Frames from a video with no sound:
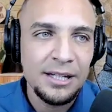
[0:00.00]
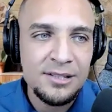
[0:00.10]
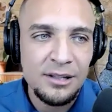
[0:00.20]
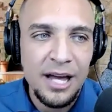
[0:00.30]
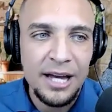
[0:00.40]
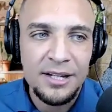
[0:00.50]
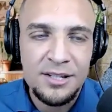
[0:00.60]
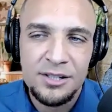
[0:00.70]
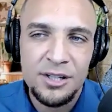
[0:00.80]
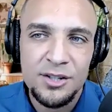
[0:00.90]
And it's a lot
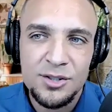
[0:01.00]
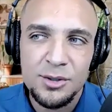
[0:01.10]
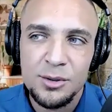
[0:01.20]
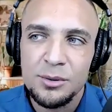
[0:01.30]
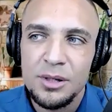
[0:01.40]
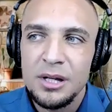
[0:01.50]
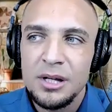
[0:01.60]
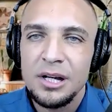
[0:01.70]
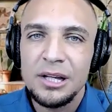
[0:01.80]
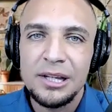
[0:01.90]
easier to
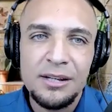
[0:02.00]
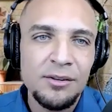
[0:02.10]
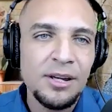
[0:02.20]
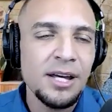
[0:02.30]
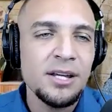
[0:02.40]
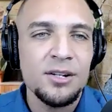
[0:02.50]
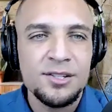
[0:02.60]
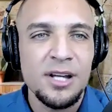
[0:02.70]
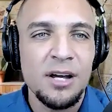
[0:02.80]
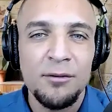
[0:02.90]
alleviate
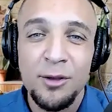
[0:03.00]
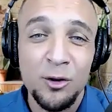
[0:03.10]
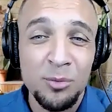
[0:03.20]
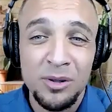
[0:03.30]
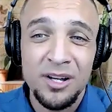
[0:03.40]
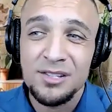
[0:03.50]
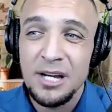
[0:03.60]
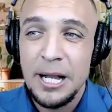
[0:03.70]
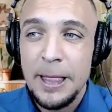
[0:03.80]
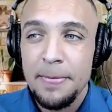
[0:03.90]
yourself of those, because,
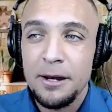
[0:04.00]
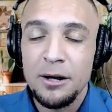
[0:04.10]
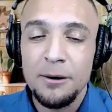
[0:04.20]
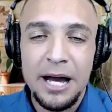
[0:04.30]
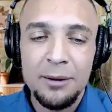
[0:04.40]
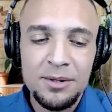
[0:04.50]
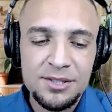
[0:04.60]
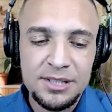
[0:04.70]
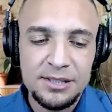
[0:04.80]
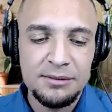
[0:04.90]
I
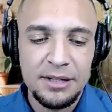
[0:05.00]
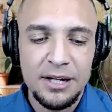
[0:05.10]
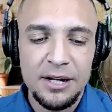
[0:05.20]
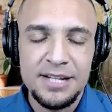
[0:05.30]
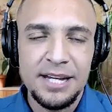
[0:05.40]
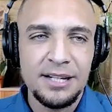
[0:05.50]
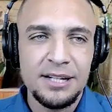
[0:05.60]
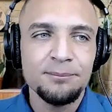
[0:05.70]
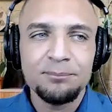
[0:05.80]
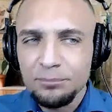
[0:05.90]
was
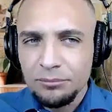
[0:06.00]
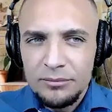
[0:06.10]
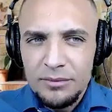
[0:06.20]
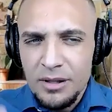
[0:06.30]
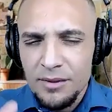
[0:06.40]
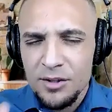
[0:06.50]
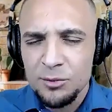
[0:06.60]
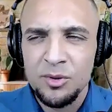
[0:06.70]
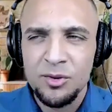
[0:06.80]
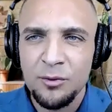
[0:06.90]
taking this
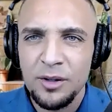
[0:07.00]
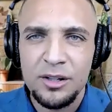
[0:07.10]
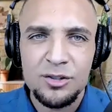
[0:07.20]
specific